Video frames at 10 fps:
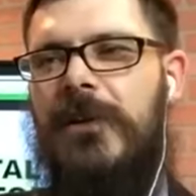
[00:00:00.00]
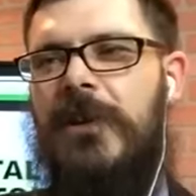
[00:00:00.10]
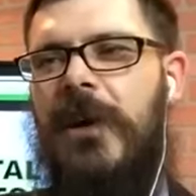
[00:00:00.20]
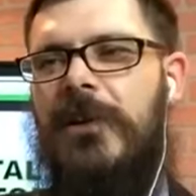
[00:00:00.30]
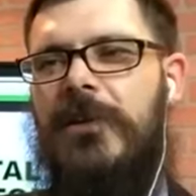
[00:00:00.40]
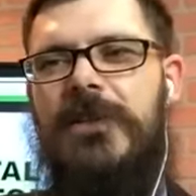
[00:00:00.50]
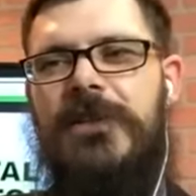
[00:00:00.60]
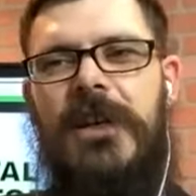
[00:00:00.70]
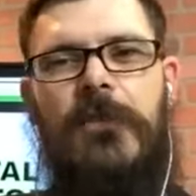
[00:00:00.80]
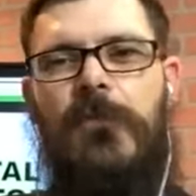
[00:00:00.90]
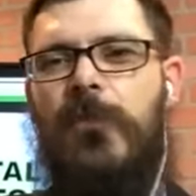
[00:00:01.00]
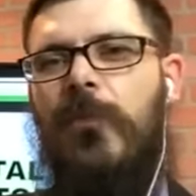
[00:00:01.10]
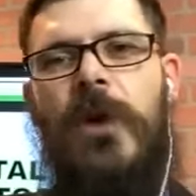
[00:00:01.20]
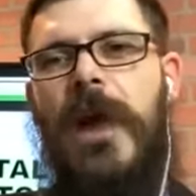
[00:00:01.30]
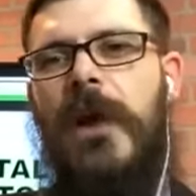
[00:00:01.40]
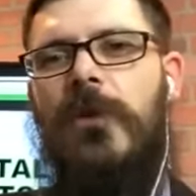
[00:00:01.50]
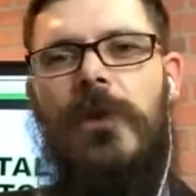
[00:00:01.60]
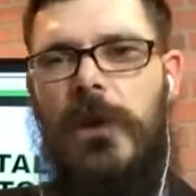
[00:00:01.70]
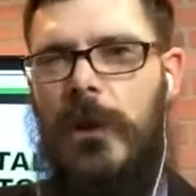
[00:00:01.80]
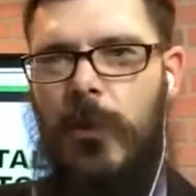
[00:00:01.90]
done and you just said, can't do
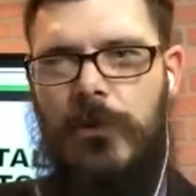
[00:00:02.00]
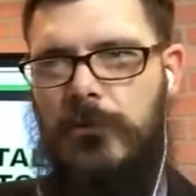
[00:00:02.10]
it anymore?